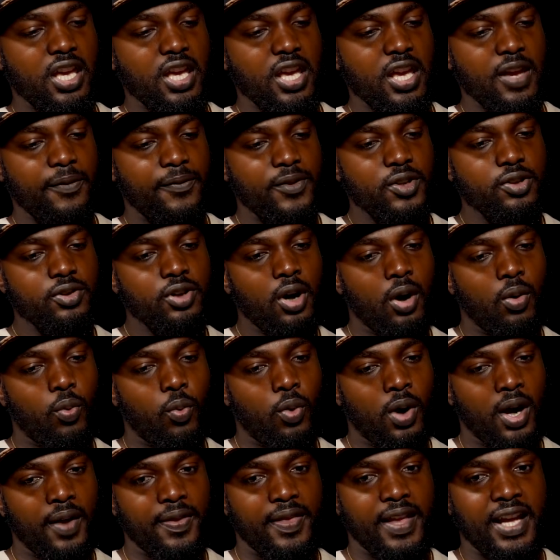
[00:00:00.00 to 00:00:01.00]
if you don't
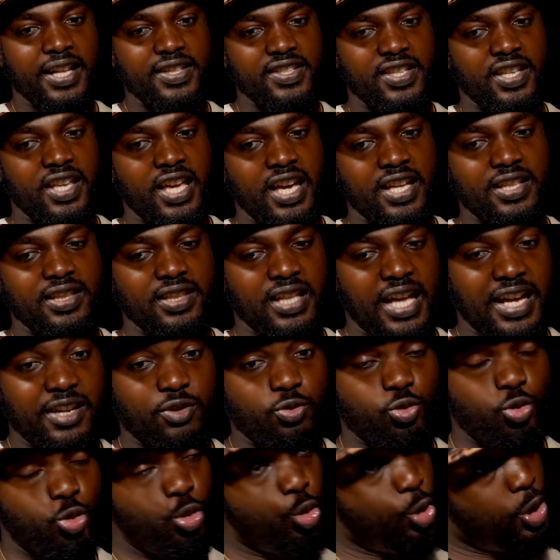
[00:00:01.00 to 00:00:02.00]
want that to get like
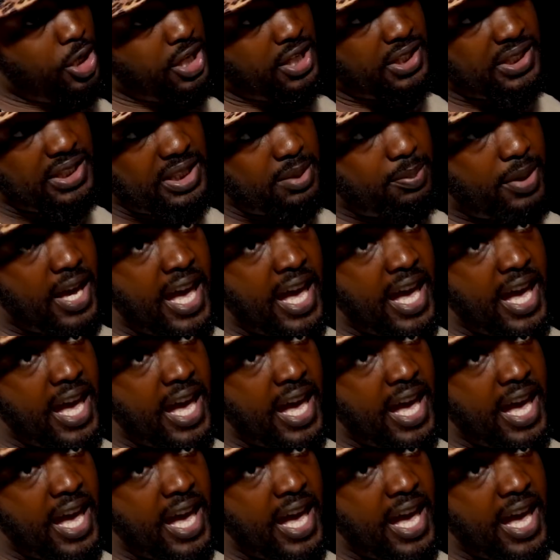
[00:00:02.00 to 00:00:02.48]
really